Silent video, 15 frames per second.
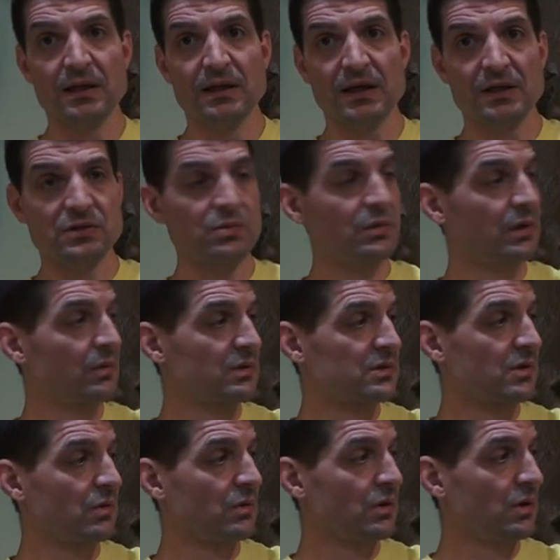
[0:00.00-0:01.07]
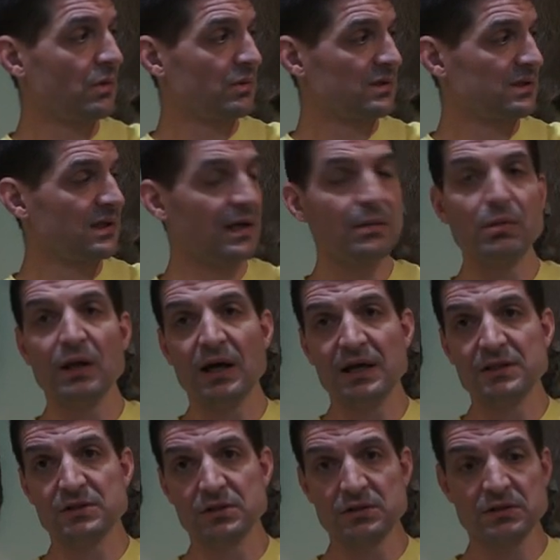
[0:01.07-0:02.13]
That's really what's going on with
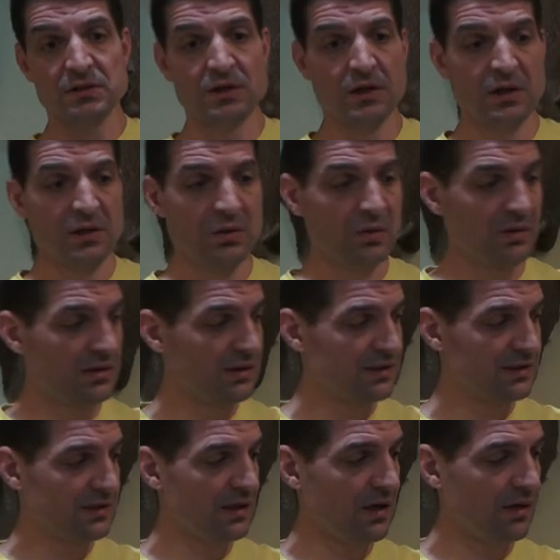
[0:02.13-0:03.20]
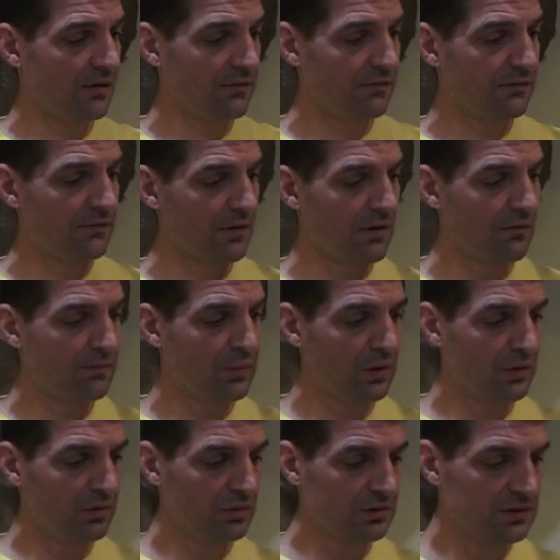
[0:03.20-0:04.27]
stabilizers with these style of
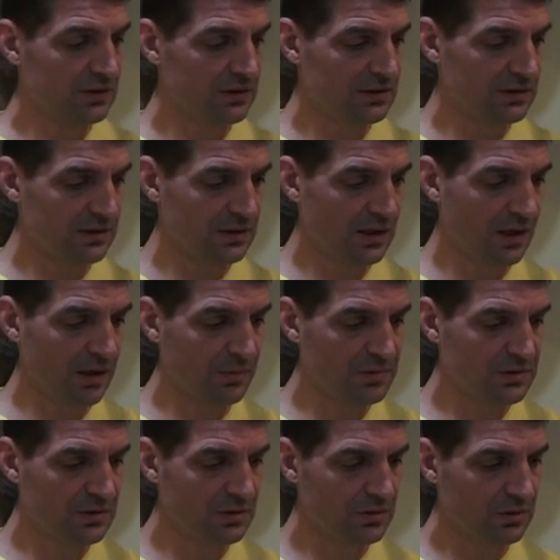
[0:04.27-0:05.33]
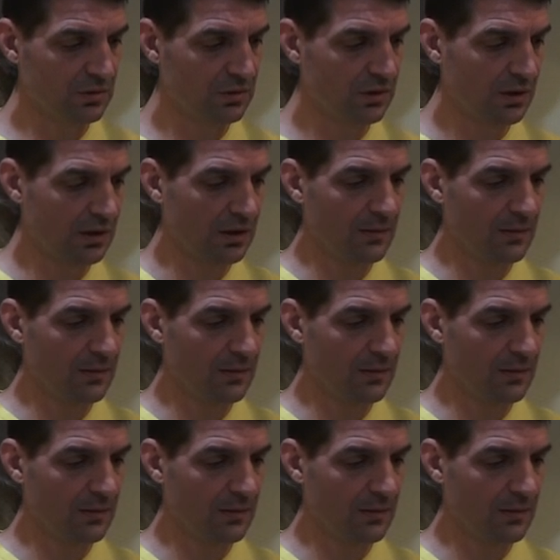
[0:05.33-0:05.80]
bows, is it helps to